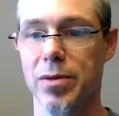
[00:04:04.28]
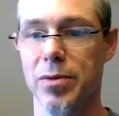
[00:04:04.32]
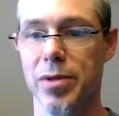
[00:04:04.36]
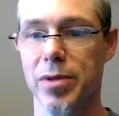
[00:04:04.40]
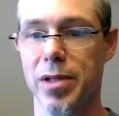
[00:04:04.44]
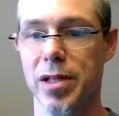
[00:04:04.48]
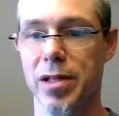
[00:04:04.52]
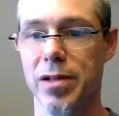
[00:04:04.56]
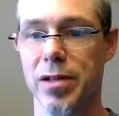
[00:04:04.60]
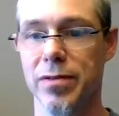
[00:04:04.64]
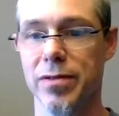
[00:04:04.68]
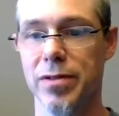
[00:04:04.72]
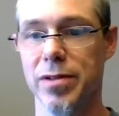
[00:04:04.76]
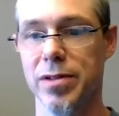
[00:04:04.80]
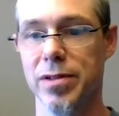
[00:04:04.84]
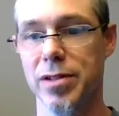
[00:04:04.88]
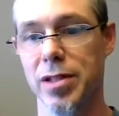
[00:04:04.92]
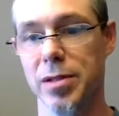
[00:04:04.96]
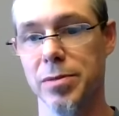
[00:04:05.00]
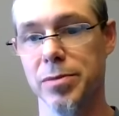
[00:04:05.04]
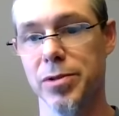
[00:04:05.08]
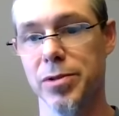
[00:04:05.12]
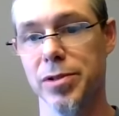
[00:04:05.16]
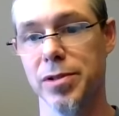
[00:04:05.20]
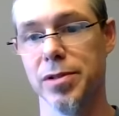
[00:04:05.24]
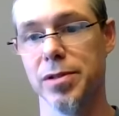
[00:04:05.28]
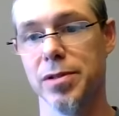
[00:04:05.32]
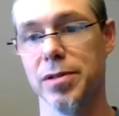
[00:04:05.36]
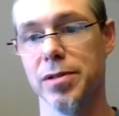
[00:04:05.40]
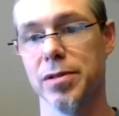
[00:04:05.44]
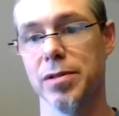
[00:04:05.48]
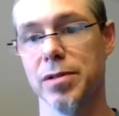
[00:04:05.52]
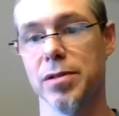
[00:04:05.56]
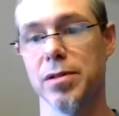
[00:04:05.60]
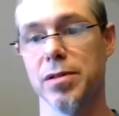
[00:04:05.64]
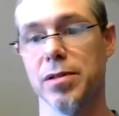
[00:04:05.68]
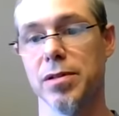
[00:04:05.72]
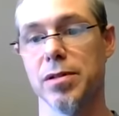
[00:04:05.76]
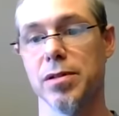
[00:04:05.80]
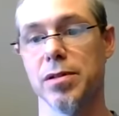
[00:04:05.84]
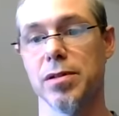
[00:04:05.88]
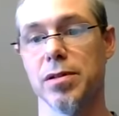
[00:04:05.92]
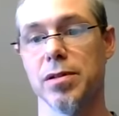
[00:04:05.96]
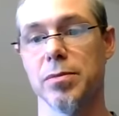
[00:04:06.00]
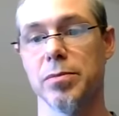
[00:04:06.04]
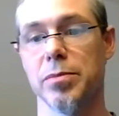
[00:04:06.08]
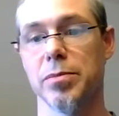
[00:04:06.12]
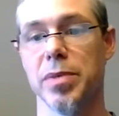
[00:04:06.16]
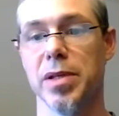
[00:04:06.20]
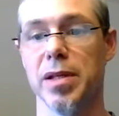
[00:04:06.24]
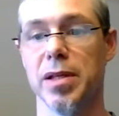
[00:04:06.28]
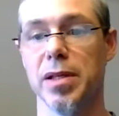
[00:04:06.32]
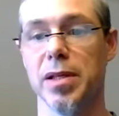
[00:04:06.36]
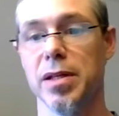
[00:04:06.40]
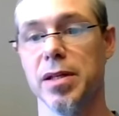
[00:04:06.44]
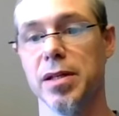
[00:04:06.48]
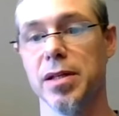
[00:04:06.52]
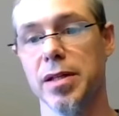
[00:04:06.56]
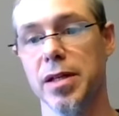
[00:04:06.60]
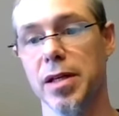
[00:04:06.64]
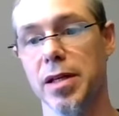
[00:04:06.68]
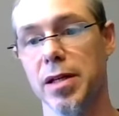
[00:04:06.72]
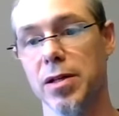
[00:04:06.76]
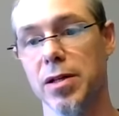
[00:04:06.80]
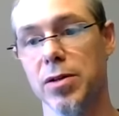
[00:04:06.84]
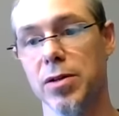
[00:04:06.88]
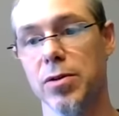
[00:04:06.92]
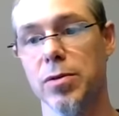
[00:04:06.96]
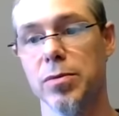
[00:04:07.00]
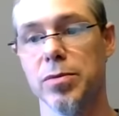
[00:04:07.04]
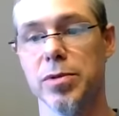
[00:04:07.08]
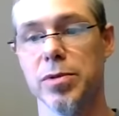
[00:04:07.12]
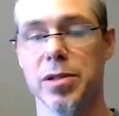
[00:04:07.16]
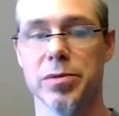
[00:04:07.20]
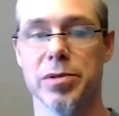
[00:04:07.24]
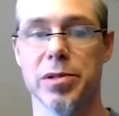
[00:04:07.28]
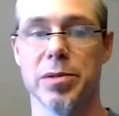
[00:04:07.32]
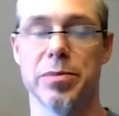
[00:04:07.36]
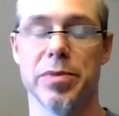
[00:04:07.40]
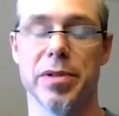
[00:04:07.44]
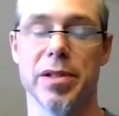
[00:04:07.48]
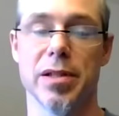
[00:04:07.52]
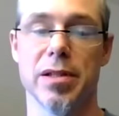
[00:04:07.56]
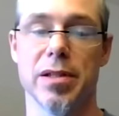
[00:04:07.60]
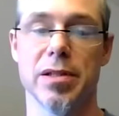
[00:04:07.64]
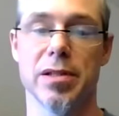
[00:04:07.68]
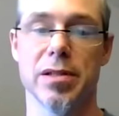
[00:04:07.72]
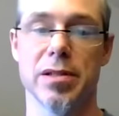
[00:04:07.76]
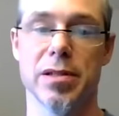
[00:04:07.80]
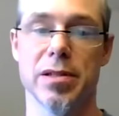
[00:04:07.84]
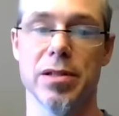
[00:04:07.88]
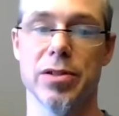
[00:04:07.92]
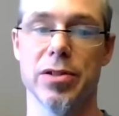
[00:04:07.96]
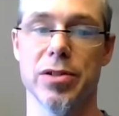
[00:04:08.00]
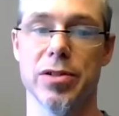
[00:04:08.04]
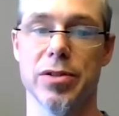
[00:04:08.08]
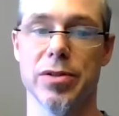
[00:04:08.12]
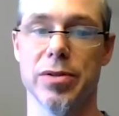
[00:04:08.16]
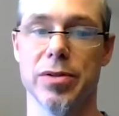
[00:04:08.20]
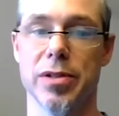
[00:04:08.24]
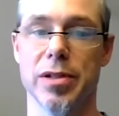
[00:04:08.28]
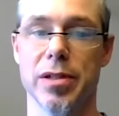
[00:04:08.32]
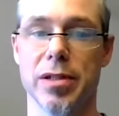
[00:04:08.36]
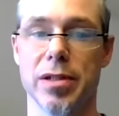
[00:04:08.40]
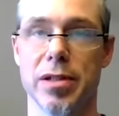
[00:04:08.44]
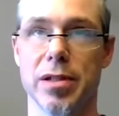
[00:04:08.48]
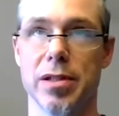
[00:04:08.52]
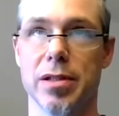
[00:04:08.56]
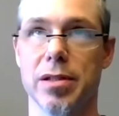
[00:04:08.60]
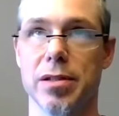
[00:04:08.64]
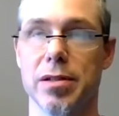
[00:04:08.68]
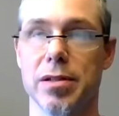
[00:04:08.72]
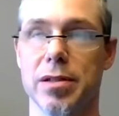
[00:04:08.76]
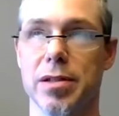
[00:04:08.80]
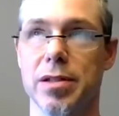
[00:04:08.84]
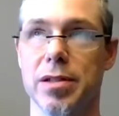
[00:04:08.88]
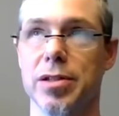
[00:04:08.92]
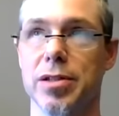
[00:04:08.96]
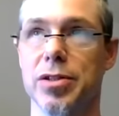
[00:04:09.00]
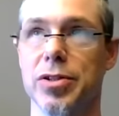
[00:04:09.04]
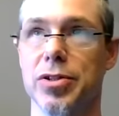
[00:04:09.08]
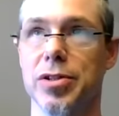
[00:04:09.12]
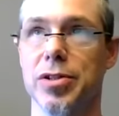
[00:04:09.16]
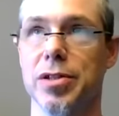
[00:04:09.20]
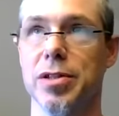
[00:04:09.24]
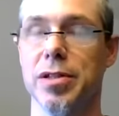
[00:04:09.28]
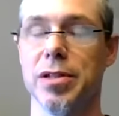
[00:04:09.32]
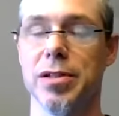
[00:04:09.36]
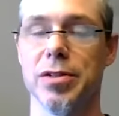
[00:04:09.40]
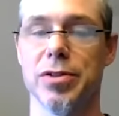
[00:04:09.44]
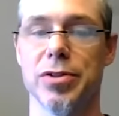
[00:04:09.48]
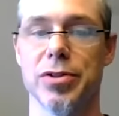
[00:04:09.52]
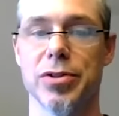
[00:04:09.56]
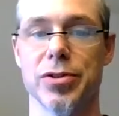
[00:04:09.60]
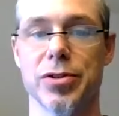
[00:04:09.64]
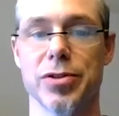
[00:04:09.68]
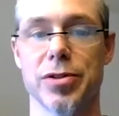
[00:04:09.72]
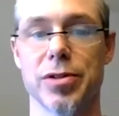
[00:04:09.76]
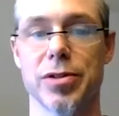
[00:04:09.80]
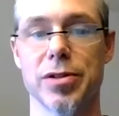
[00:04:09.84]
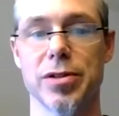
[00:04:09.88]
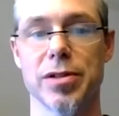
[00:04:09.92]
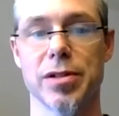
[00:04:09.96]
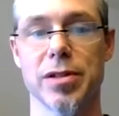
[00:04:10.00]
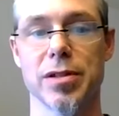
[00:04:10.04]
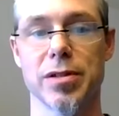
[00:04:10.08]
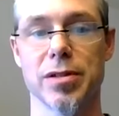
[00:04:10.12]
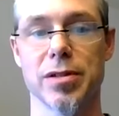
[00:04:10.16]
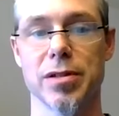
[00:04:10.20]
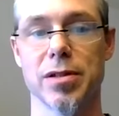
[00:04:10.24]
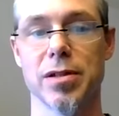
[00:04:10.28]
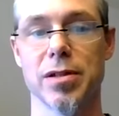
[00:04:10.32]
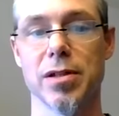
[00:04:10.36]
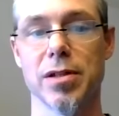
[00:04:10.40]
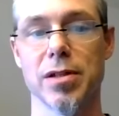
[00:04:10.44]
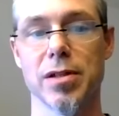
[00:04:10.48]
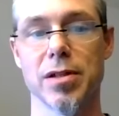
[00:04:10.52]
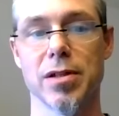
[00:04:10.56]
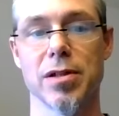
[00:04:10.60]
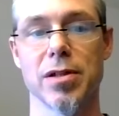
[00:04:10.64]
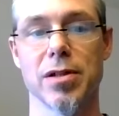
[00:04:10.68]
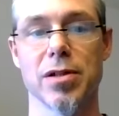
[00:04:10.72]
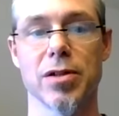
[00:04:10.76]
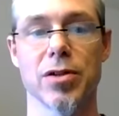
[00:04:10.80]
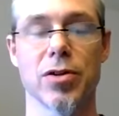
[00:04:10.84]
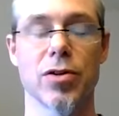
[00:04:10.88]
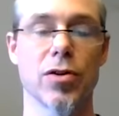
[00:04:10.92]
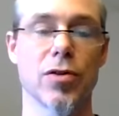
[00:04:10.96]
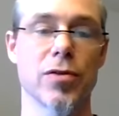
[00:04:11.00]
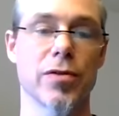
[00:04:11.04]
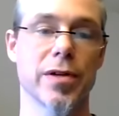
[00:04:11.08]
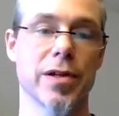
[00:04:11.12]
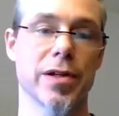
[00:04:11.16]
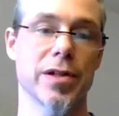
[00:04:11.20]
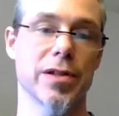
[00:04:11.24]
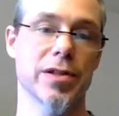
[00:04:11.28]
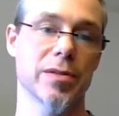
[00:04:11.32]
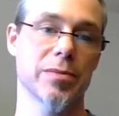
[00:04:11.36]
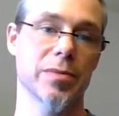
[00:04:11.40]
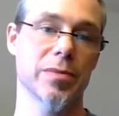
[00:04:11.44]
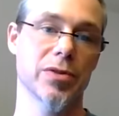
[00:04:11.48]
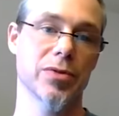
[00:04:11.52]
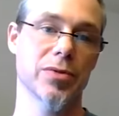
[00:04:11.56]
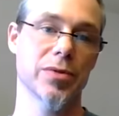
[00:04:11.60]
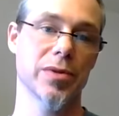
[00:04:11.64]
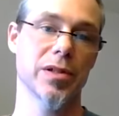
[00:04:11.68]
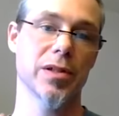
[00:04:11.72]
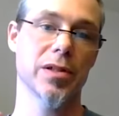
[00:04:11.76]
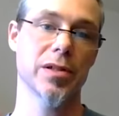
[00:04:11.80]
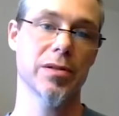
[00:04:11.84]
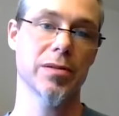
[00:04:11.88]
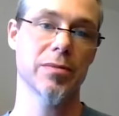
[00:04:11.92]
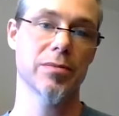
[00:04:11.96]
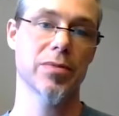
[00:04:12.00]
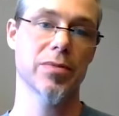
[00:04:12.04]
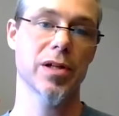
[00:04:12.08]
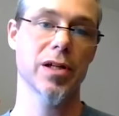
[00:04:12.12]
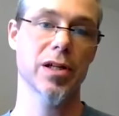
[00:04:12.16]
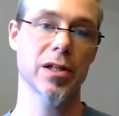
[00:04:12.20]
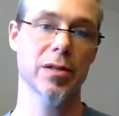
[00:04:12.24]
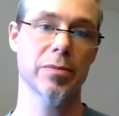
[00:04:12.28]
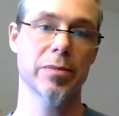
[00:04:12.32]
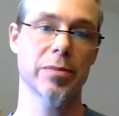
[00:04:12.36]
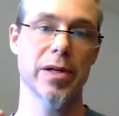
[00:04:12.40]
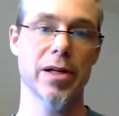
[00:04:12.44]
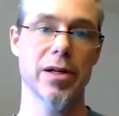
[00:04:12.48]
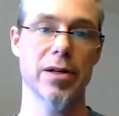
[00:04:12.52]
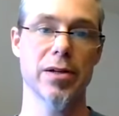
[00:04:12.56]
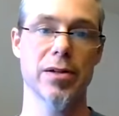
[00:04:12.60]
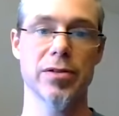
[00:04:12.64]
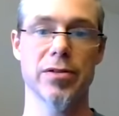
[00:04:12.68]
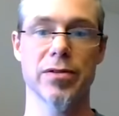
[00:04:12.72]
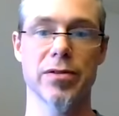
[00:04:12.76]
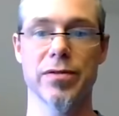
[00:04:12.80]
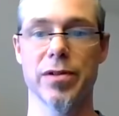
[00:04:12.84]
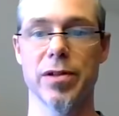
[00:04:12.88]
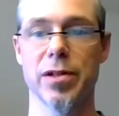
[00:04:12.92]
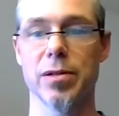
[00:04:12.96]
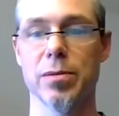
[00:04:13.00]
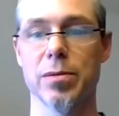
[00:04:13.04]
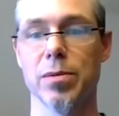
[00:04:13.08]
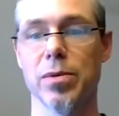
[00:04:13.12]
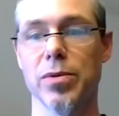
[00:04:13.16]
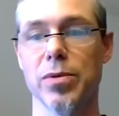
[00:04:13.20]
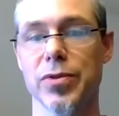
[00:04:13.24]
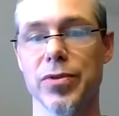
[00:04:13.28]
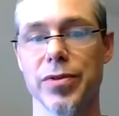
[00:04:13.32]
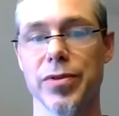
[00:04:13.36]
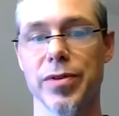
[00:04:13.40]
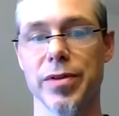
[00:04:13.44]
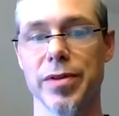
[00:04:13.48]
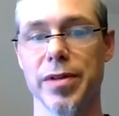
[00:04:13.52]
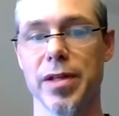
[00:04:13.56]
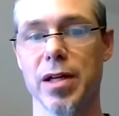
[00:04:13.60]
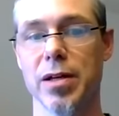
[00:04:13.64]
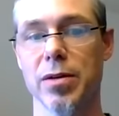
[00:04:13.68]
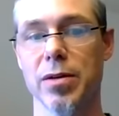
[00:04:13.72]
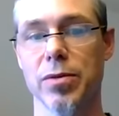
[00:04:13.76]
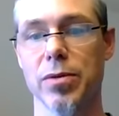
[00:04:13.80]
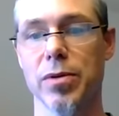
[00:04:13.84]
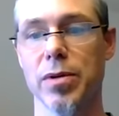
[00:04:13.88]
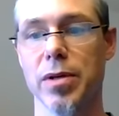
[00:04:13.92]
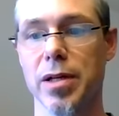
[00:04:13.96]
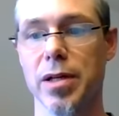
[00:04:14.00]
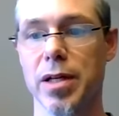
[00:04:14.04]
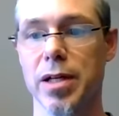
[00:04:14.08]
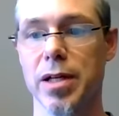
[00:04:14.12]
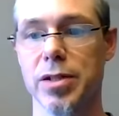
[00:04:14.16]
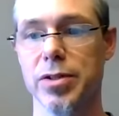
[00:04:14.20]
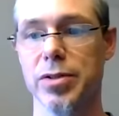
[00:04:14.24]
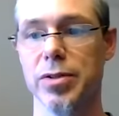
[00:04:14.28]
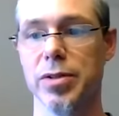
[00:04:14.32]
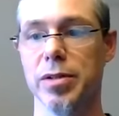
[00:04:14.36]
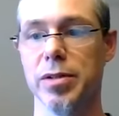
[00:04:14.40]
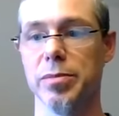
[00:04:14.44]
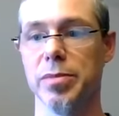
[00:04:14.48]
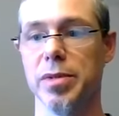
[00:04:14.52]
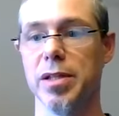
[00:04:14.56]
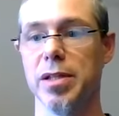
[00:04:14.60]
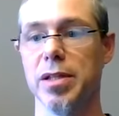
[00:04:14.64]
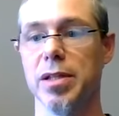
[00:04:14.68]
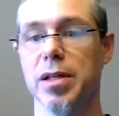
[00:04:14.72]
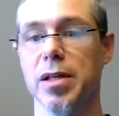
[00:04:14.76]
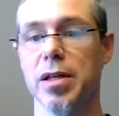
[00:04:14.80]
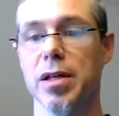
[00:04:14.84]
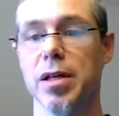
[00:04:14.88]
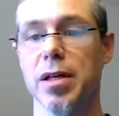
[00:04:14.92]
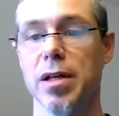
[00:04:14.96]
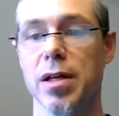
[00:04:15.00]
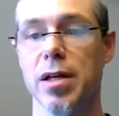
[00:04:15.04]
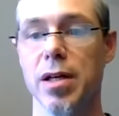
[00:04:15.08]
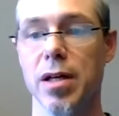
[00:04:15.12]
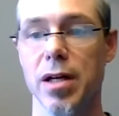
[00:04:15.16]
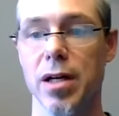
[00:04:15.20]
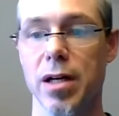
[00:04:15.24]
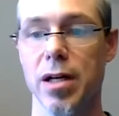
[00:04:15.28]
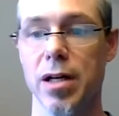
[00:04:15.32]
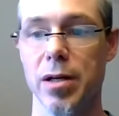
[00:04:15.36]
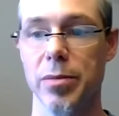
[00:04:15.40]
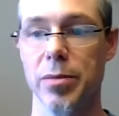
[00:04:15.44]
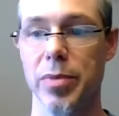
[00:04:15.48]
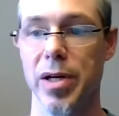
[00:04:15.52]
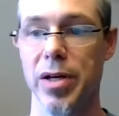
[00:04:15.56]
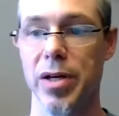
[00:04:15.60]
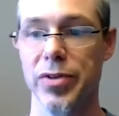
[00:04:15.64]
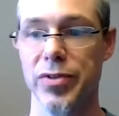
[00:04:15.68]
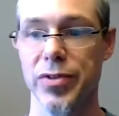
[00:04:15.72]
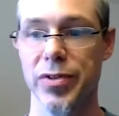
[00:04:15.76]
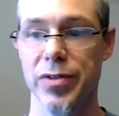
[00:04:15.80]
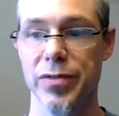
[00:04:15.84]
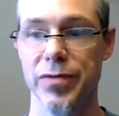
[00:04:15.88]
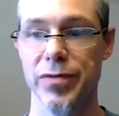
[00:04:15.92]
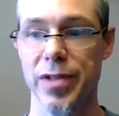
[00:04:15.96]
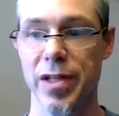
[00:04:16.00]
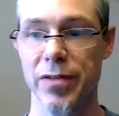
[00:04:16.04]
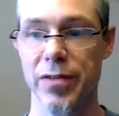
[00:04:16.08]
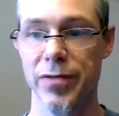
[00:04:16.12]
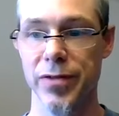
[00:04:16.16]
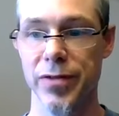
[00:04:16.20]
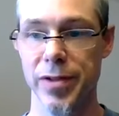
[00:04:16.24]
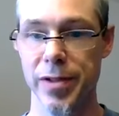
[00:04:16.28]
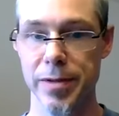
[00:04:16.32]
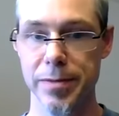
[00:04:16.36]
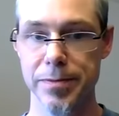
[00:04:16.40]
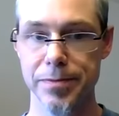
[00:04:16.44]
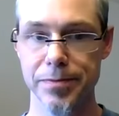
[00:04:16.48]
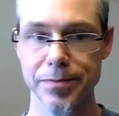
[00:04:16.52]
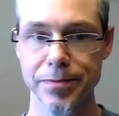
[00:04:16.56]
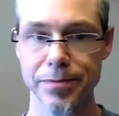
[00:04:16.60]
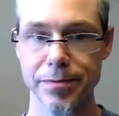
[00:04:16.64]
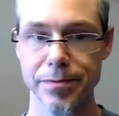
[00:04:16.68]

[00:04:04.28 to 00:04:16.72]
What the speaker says: We have assumption P and L. Assumption P is essentially a condition that ensures that the covariance between product pairs of variables, that will actually be positive definite